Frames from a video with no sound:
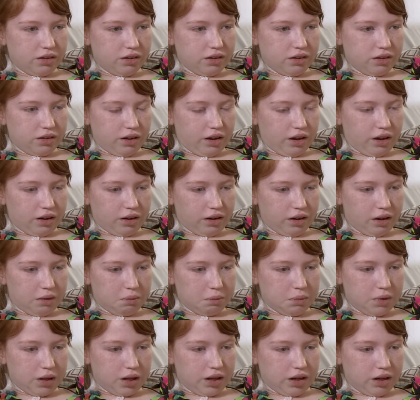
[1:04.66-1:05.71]
stand
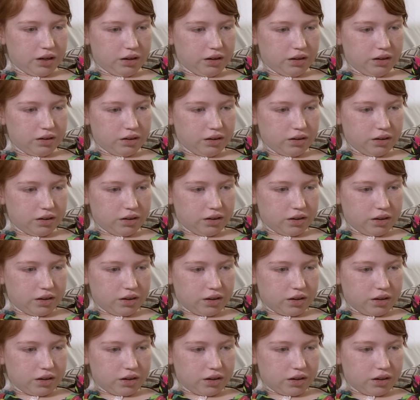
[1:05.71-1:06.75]
up, and
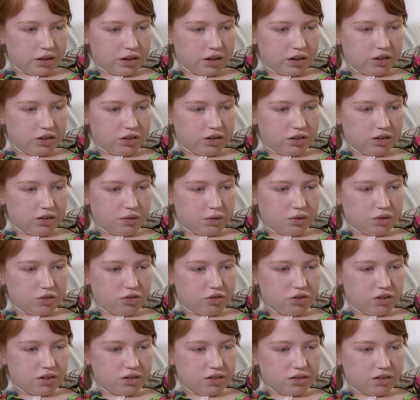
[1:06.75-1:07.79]
it, it was
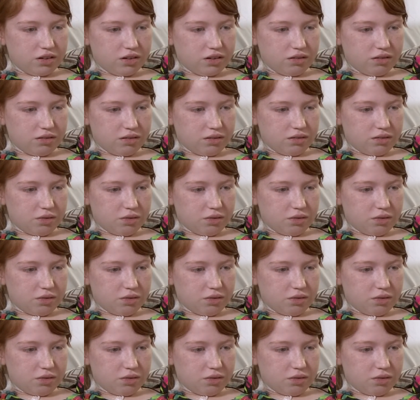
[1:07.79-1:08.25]
just